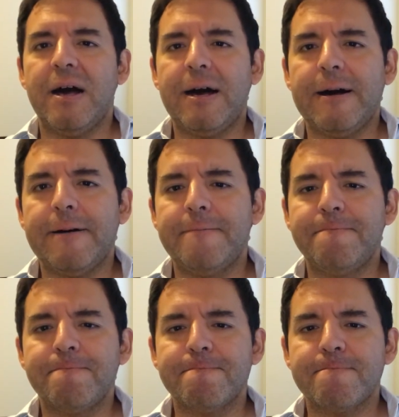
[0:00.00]

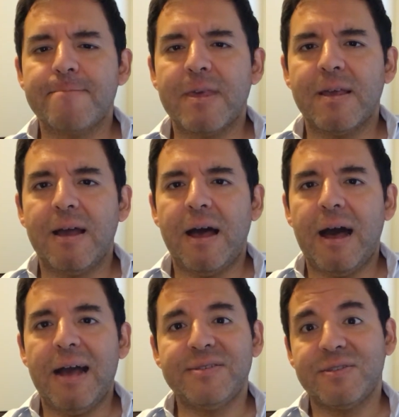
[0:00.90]

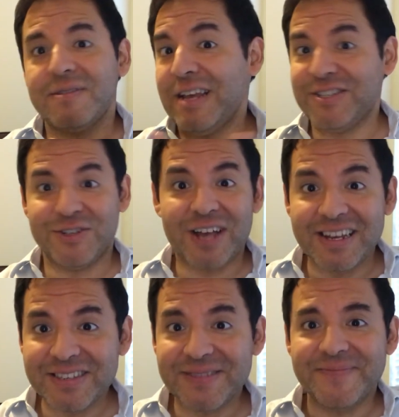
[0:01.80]
I
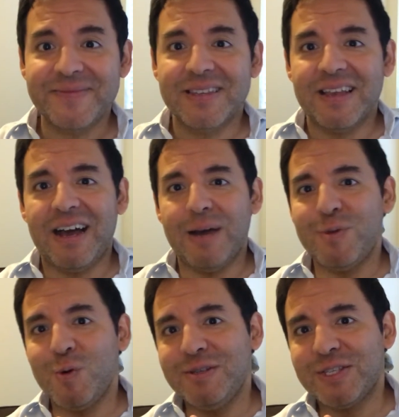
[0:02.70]
exercise.
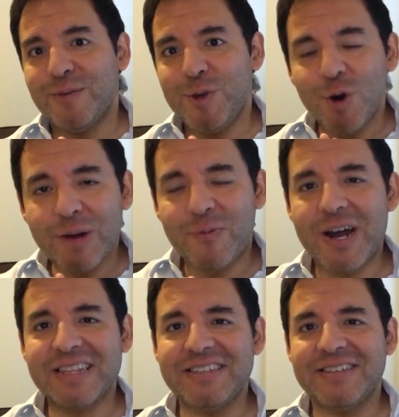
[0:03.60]
I'm doing some yoga
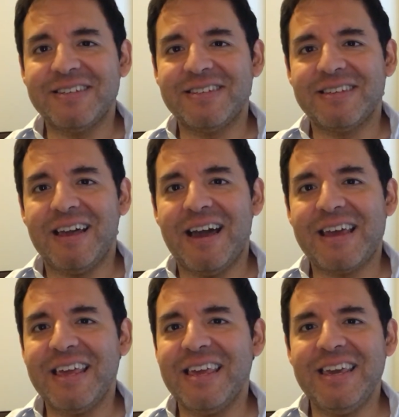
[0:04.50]
practices and
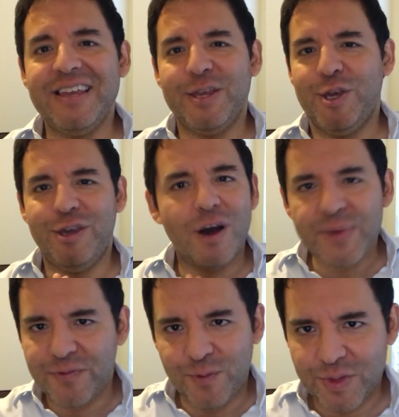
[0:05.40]
I eat
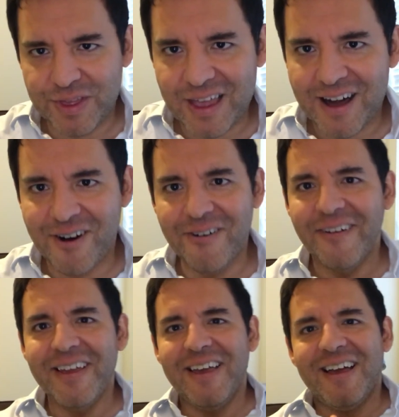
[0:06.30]
yummy food
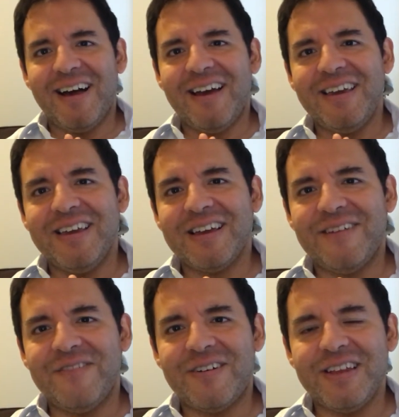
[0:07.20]
now. I eat
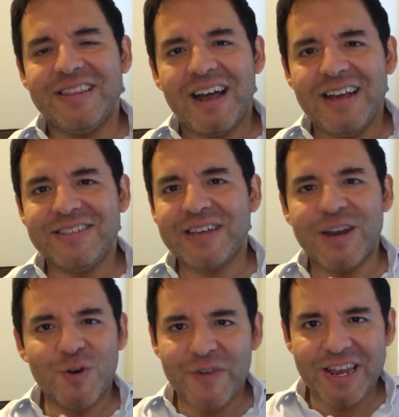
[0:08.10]
a very nice
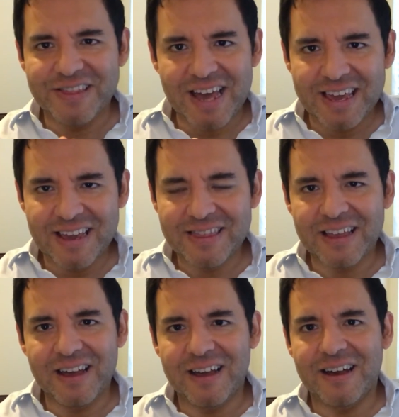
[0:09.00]
Ayurvedic
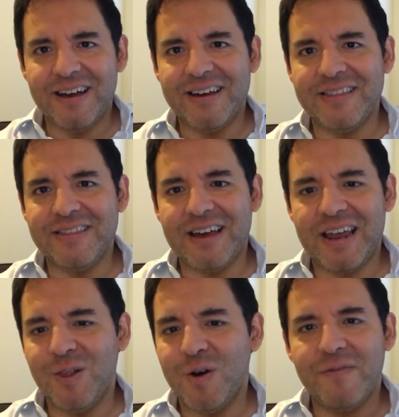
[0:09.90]
diet that
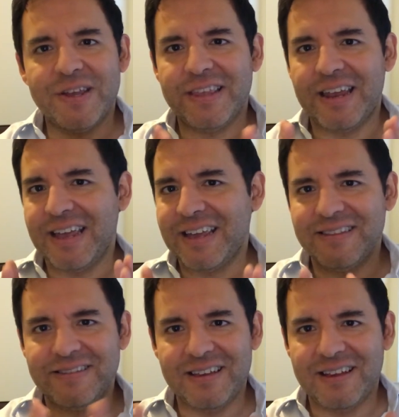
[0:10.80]
I love and that I
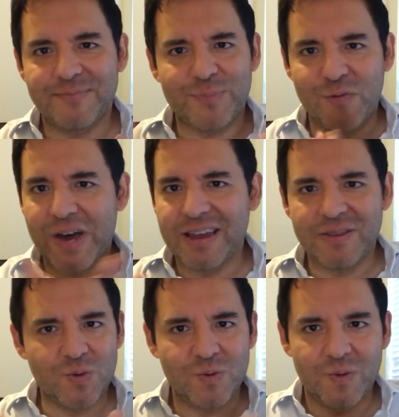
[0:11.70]
can
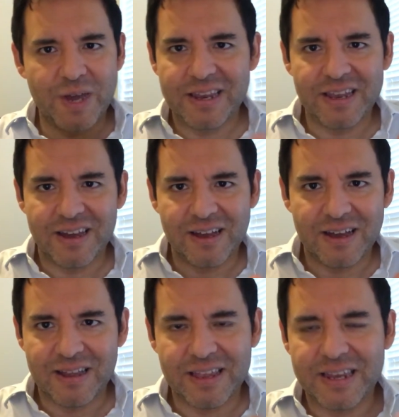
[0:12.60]
provide to
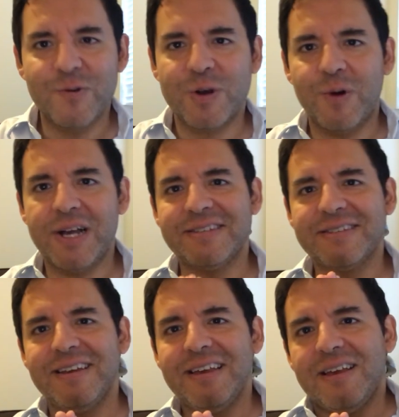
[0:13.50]
any
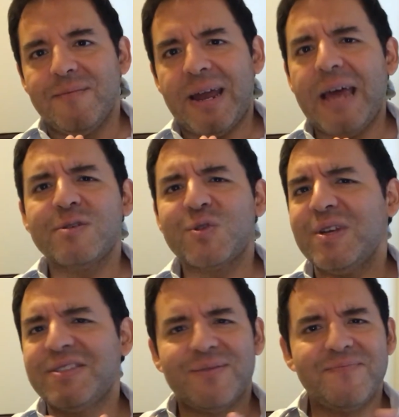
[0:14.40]
request. But I also
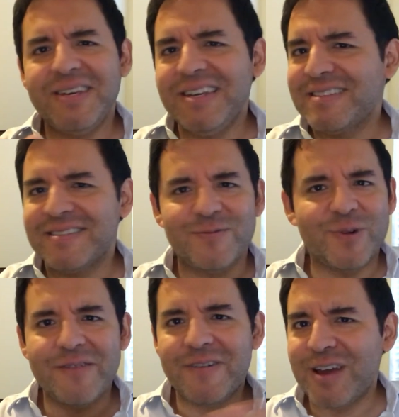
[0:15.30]
eat some meat
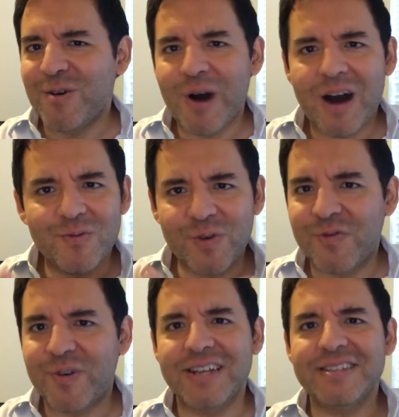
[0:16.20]
whenever I go out with
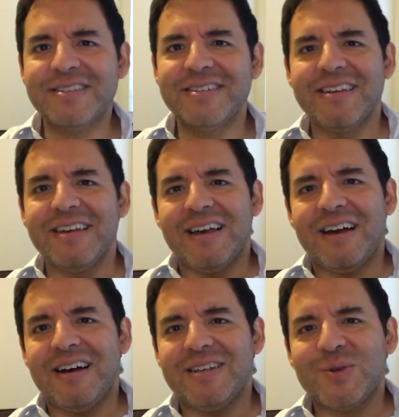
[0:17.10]
friends,
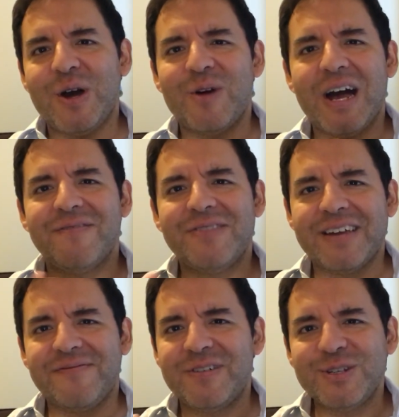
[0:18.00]
so I don't have
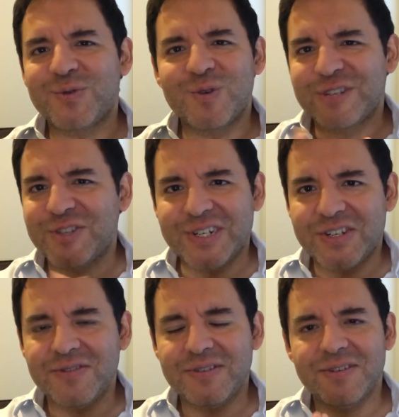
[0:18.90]
like very strong
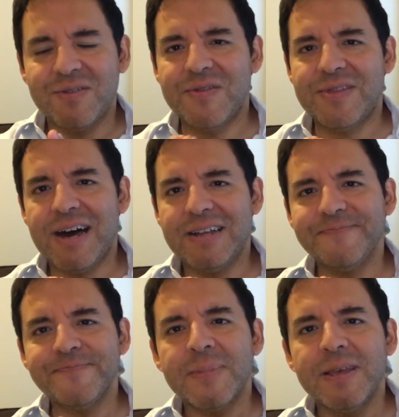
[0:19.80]
restrictions on that.